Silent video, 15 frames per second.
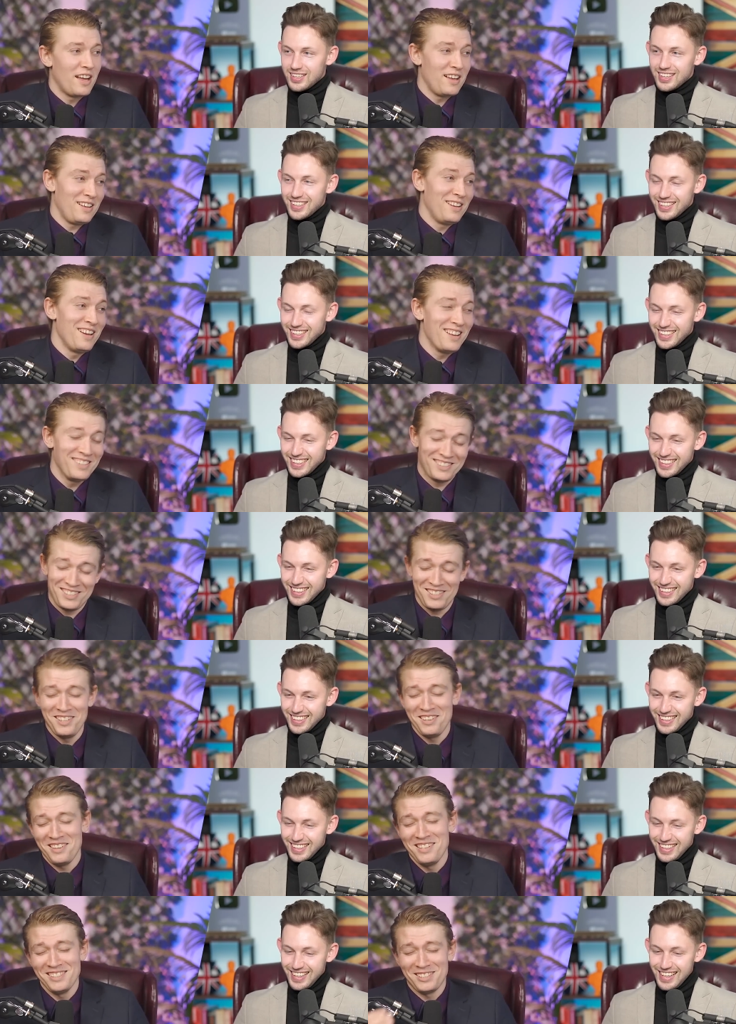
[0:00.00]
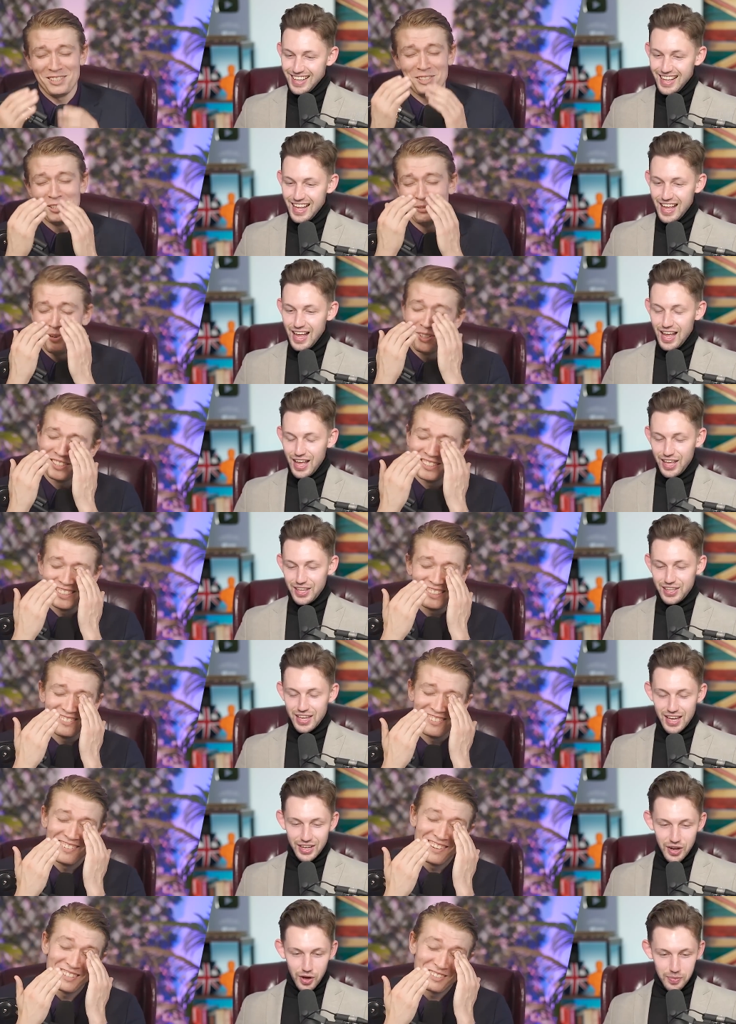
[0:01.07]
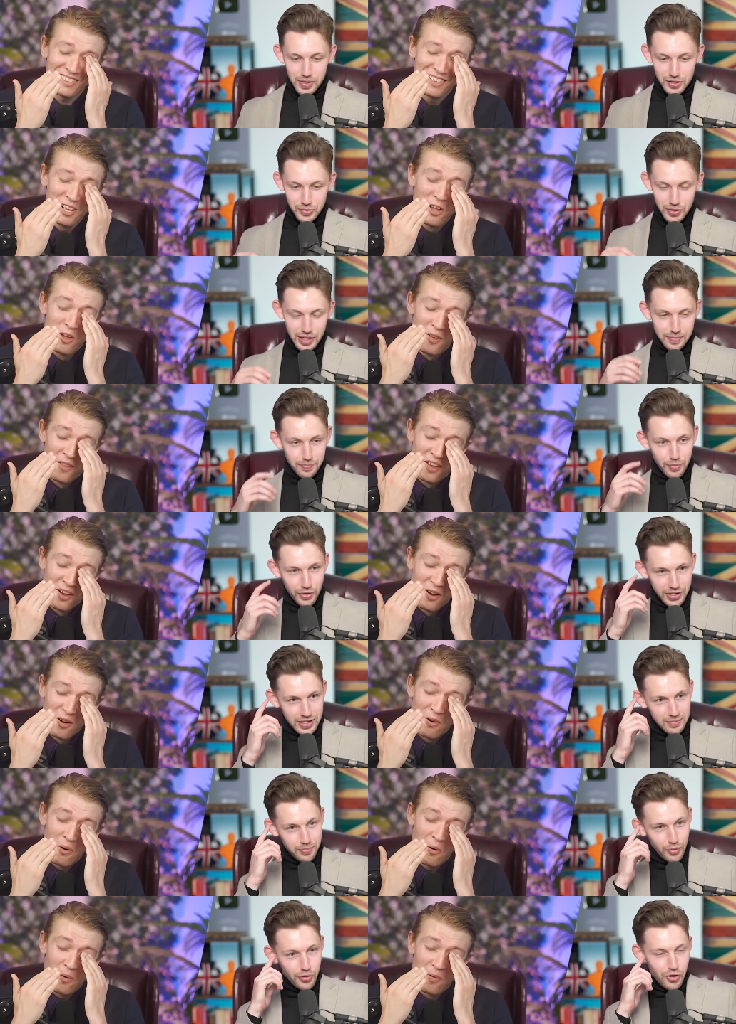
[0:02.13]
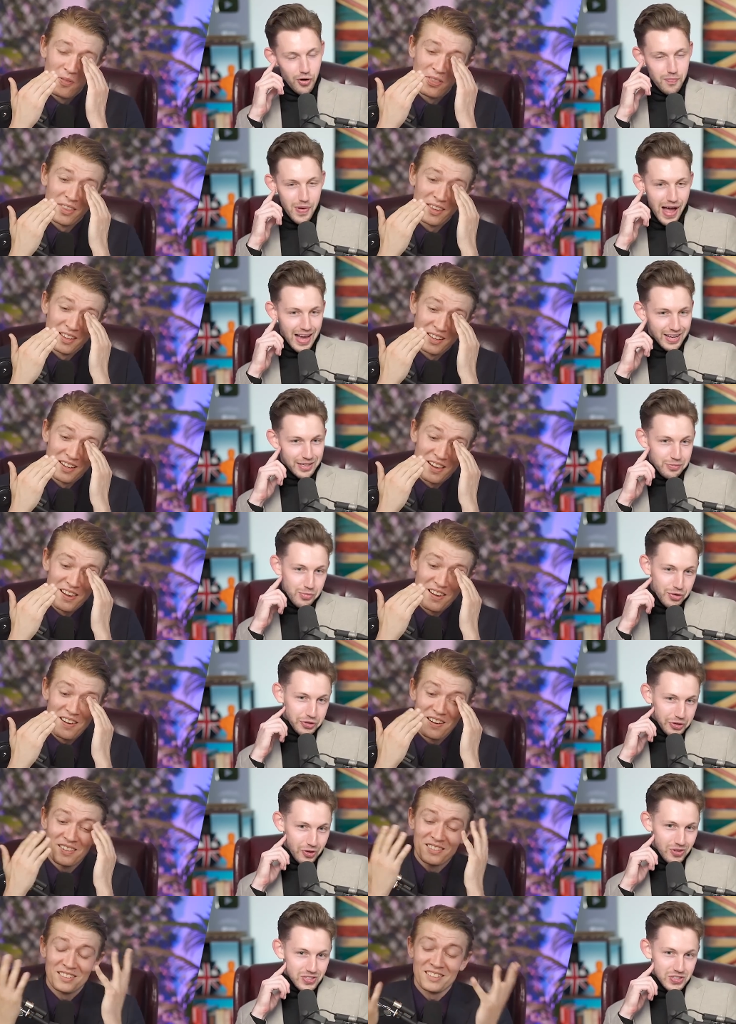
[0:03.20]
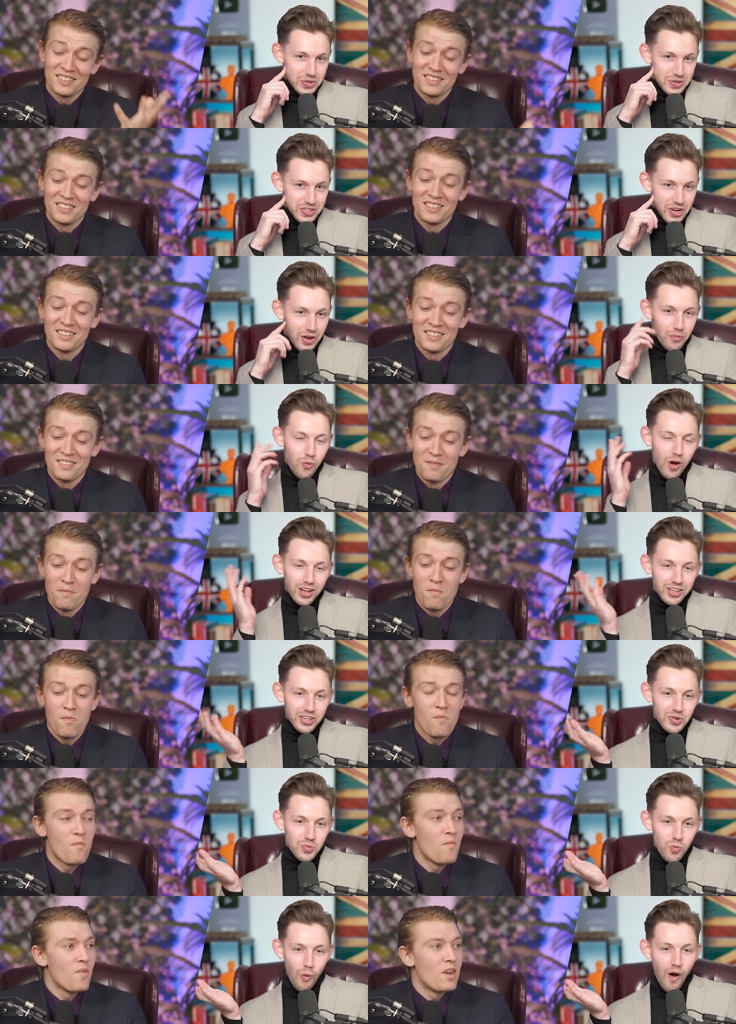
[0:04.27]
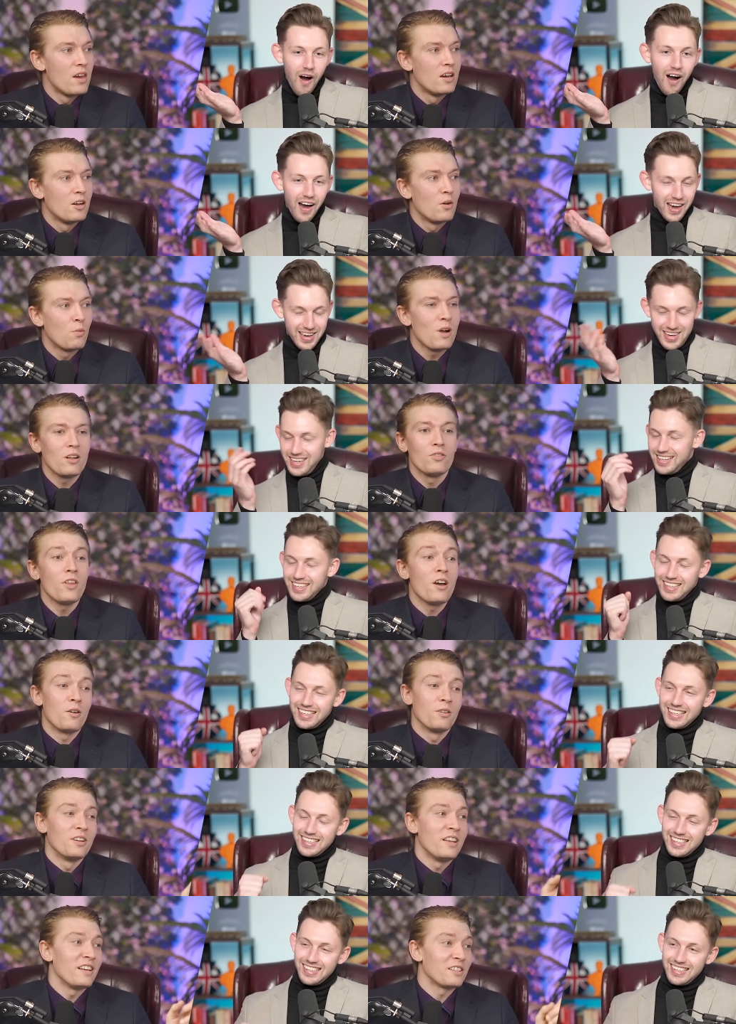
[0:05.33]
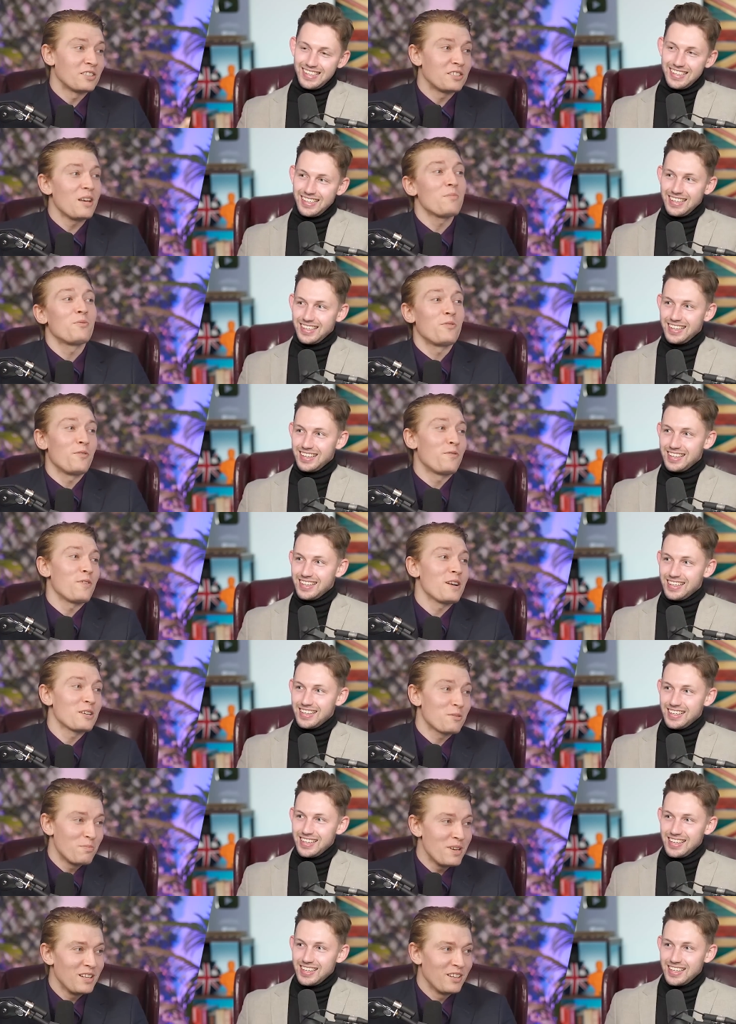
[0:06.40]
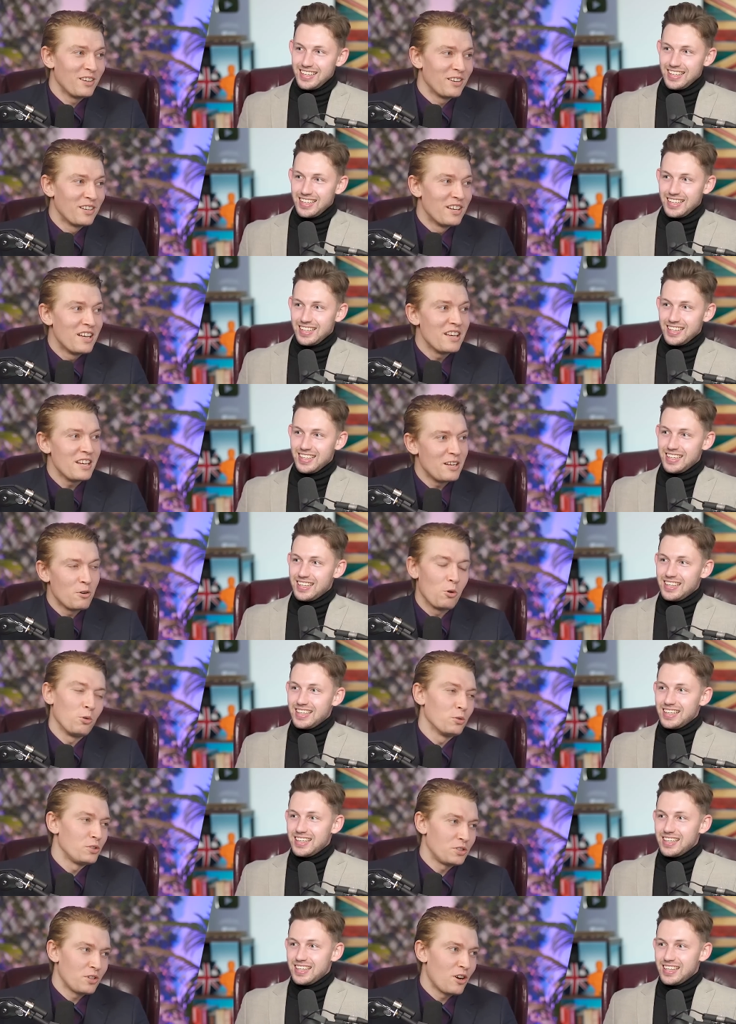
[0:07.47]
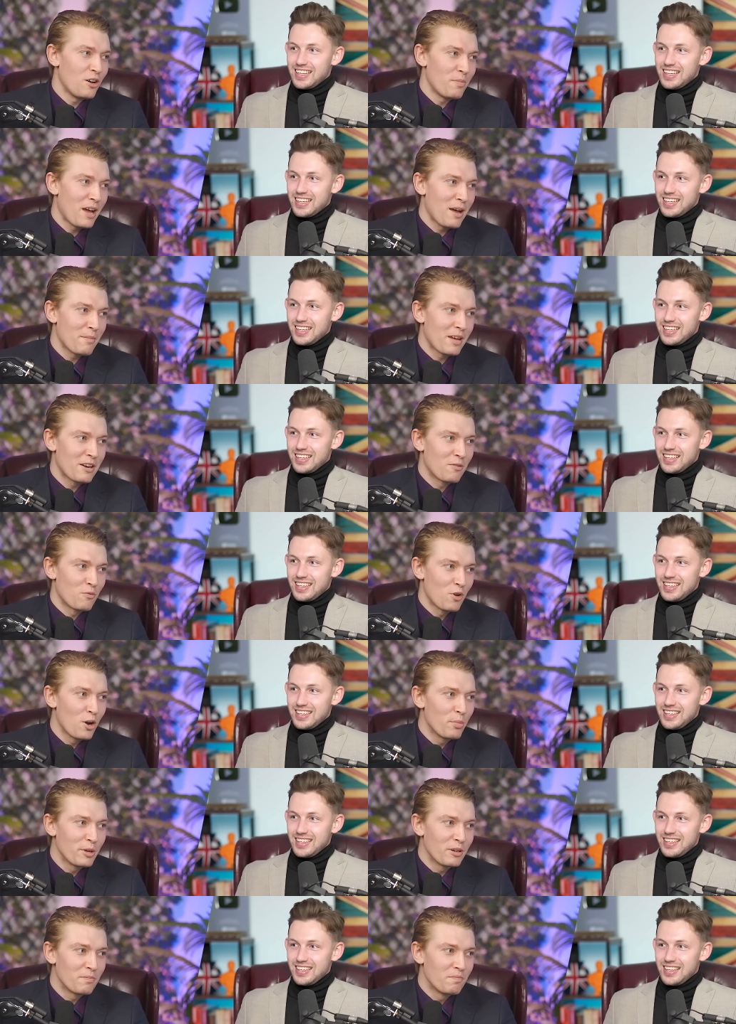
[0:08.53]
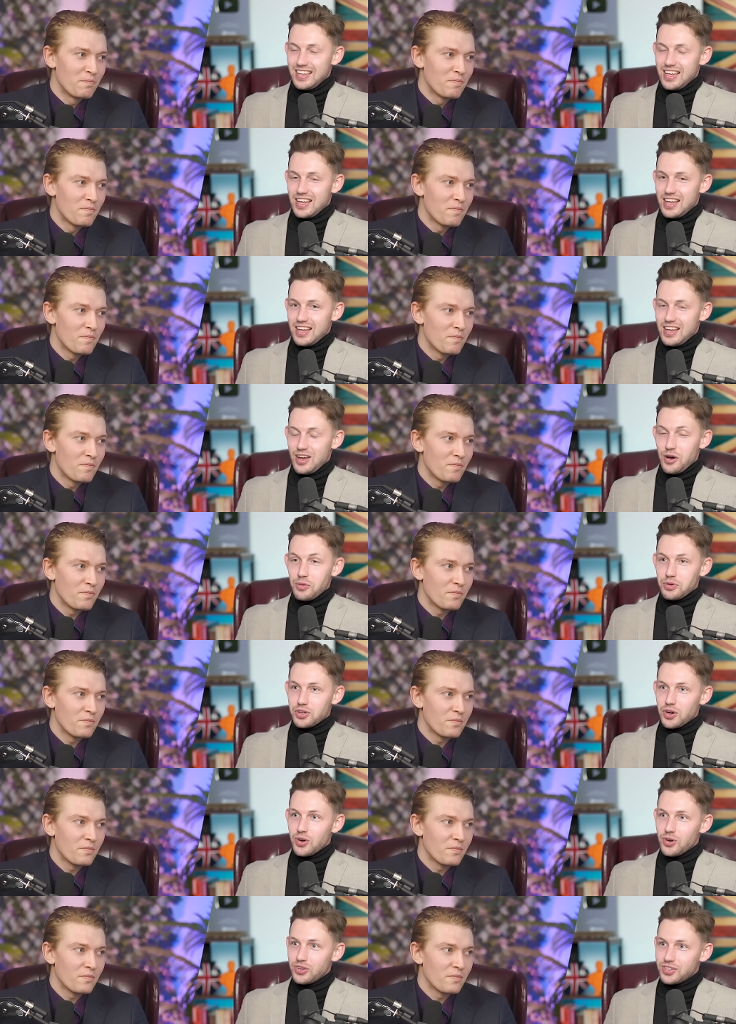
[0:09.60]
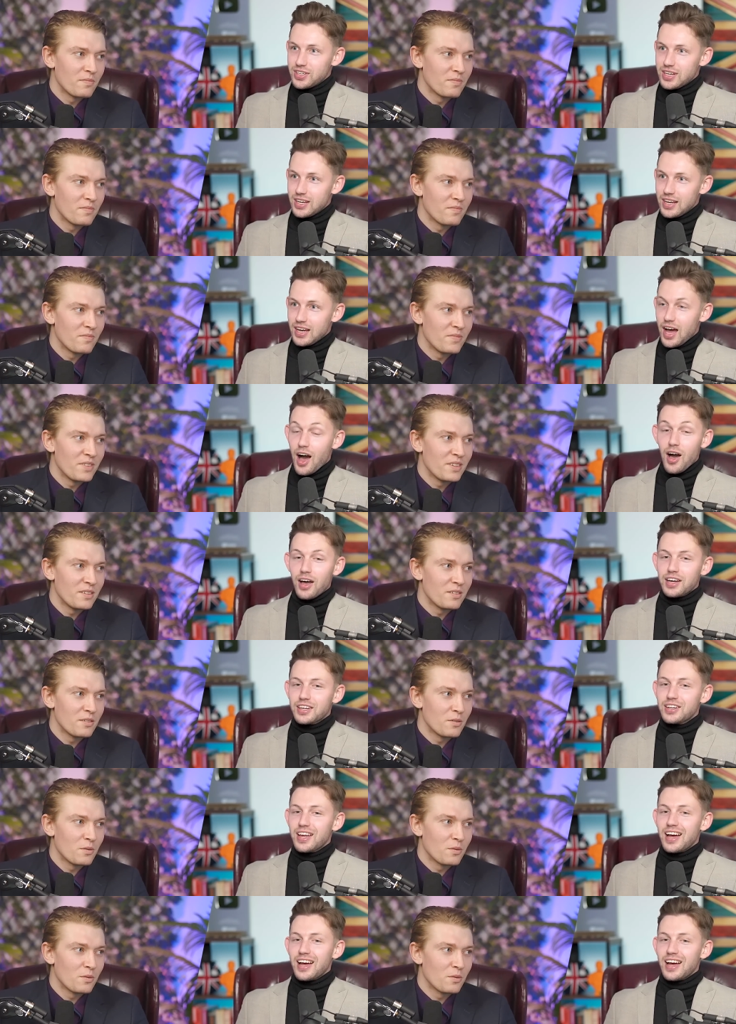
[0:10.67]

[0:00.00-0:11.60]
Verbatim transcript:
Speaker 1: It's a swastika. Yeah, nobody's really bringing Bruno back in modern continuity. I wonder why.
Speaker 2: Well, no, except for Frank Miller in All-Star Batman and Robin. Oh God, yeah. Uh, can,